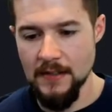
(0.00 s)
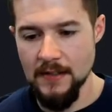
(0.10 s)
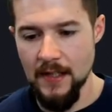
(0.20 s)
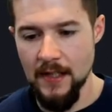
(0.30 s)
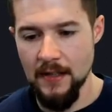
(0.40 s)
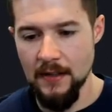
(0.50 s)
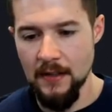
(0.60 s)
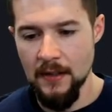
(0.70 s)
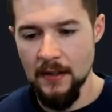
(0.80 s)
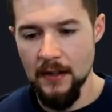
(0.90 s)
Let's add
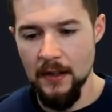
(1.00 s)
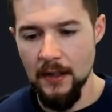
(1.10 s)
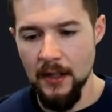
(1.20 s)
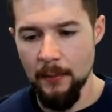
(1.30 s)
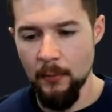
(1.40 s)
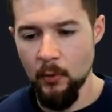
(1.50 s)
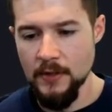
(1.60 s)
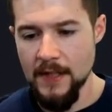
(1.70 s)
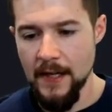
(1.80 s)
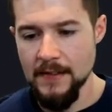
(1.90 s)
a couple more
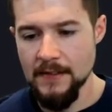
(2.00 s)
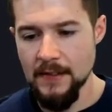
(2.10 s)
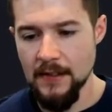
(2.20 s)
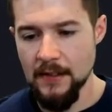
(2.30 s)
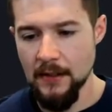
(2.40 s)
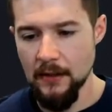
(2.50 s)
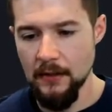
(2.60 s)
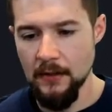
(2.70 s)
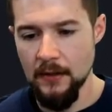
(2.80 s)
tasks in here.